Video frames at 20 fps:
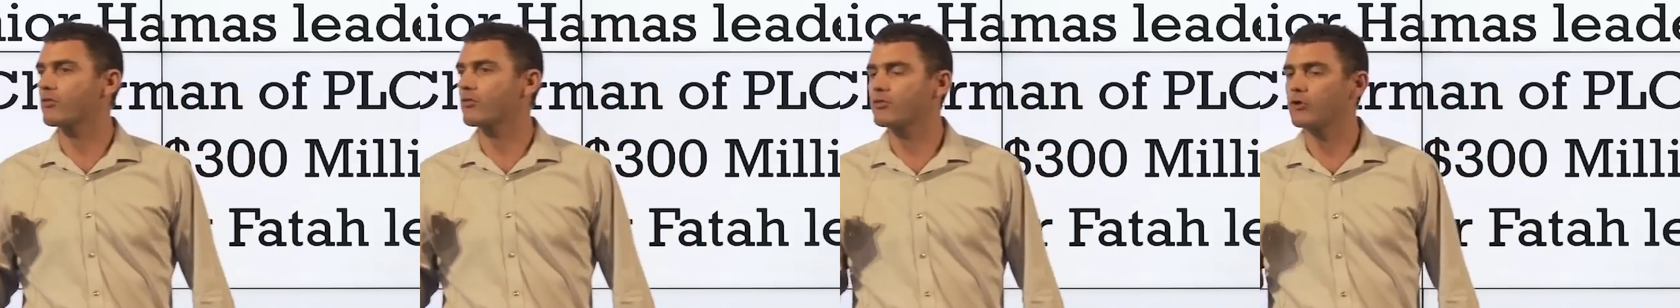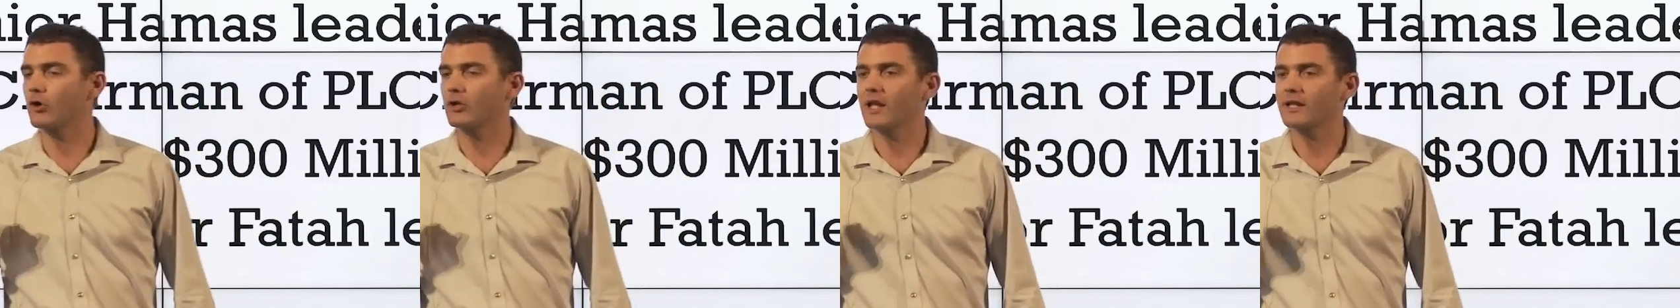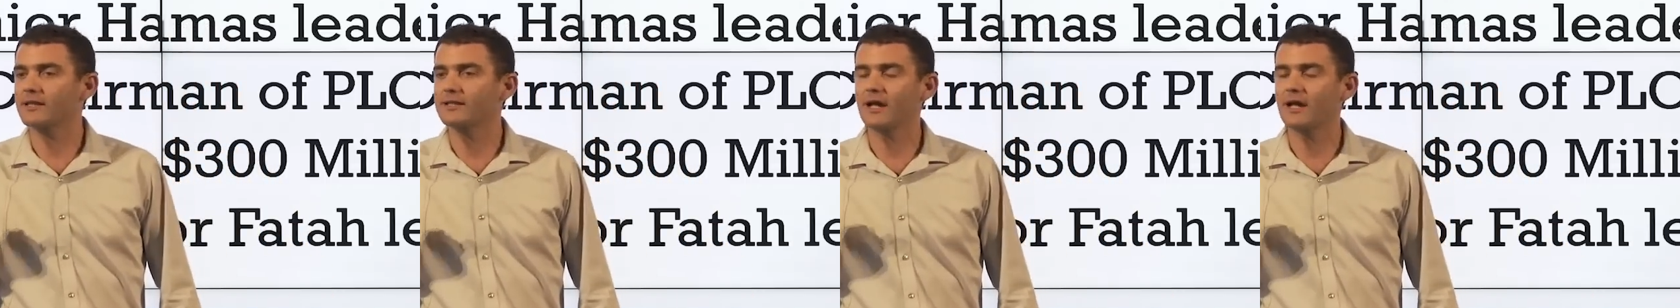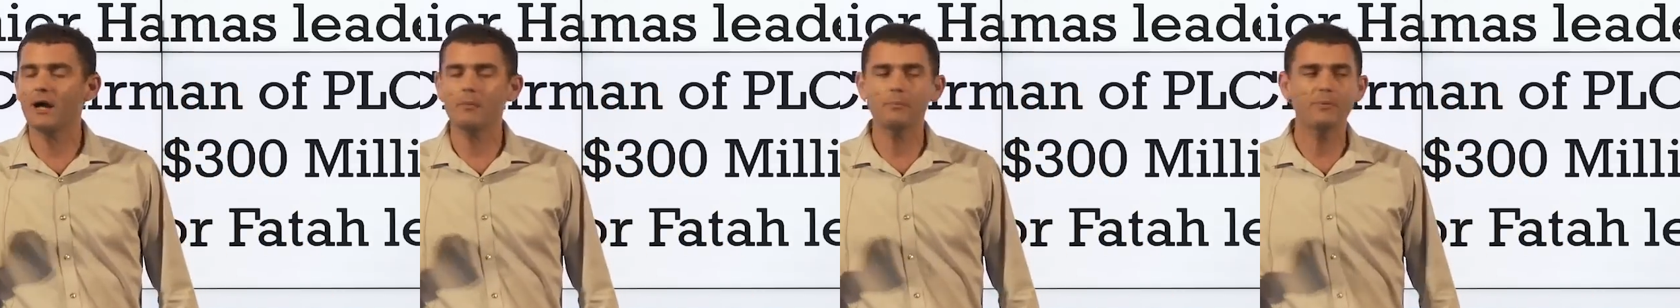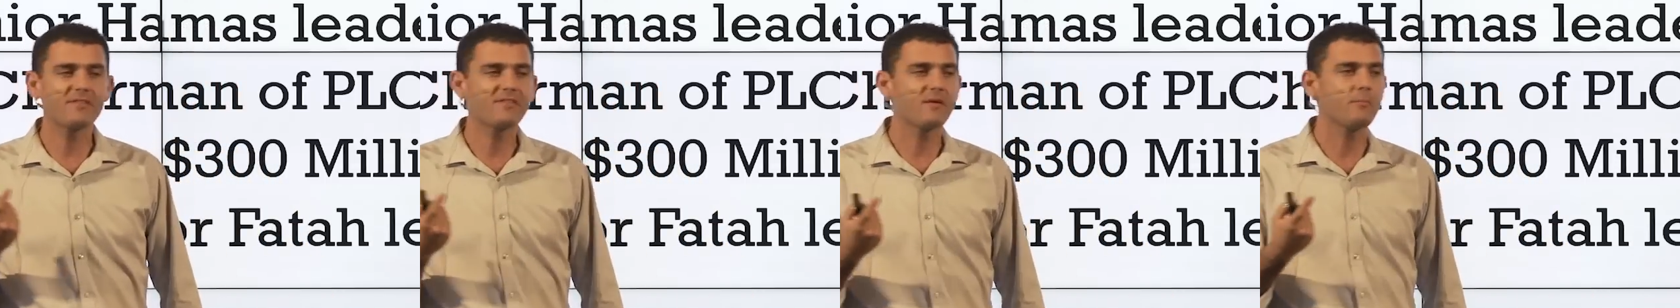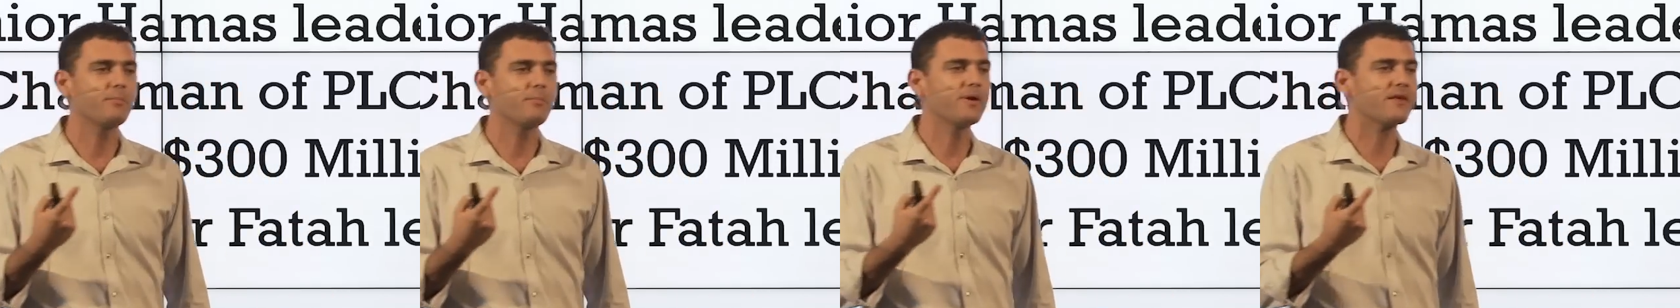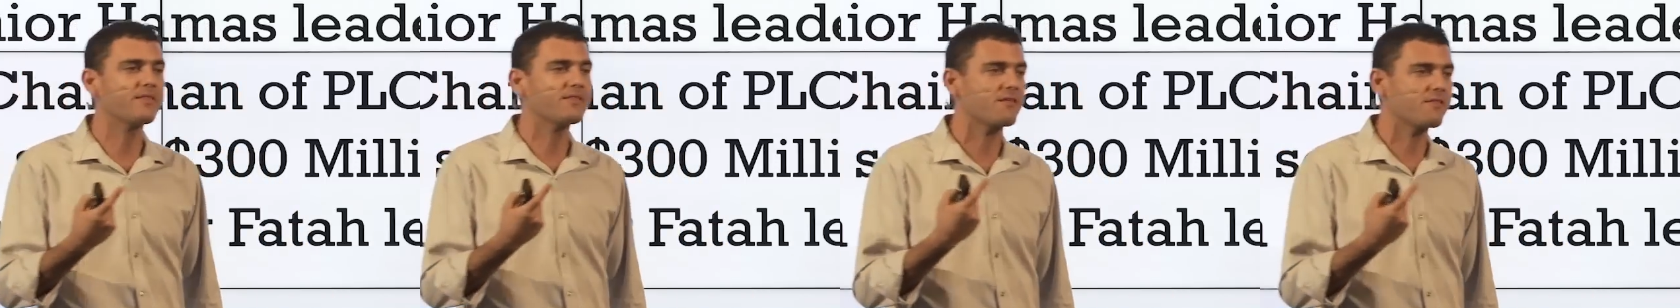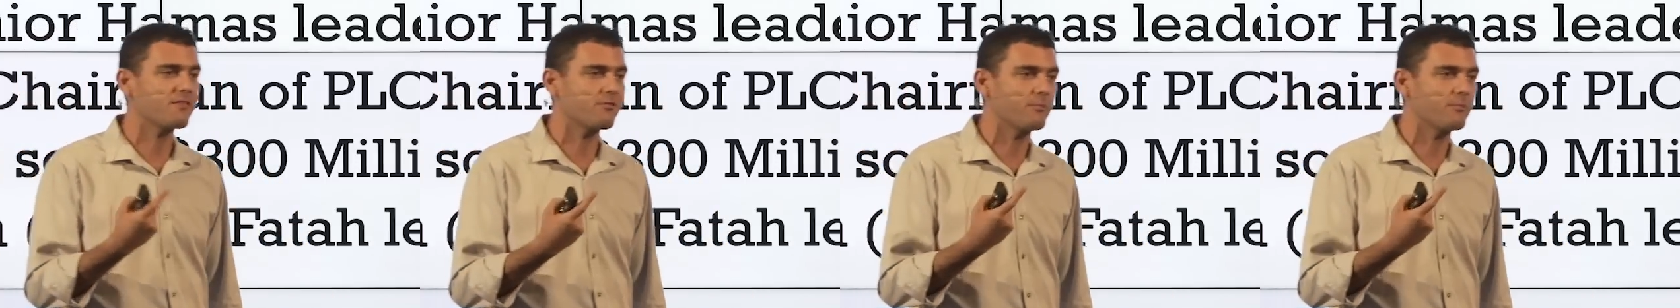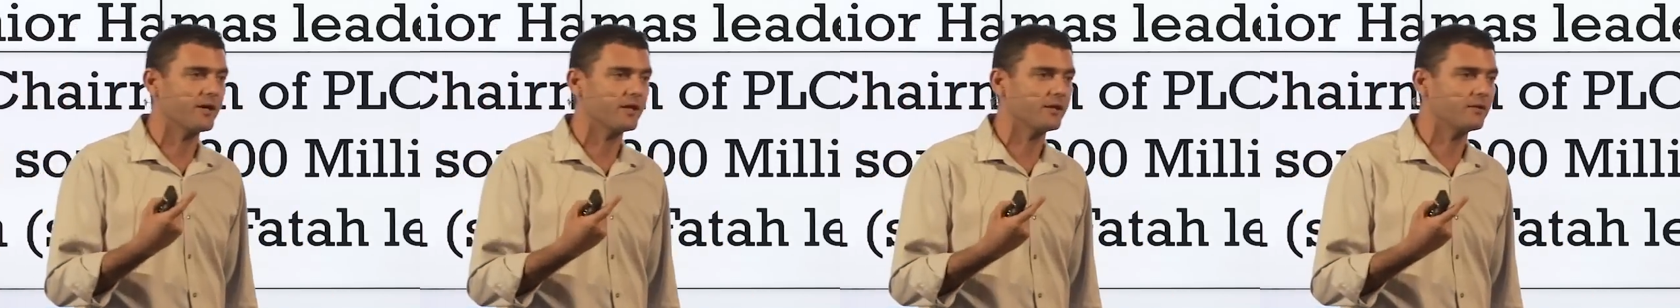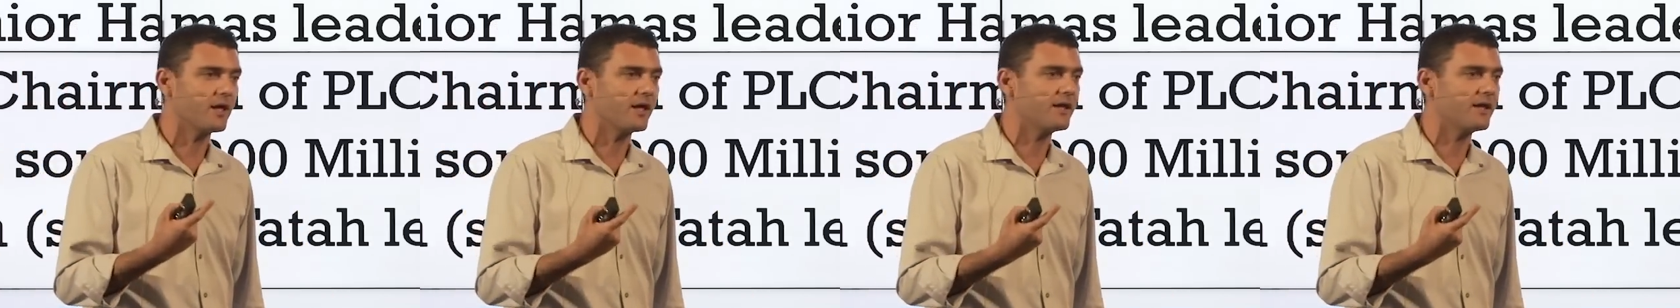Donald Trump is a businessman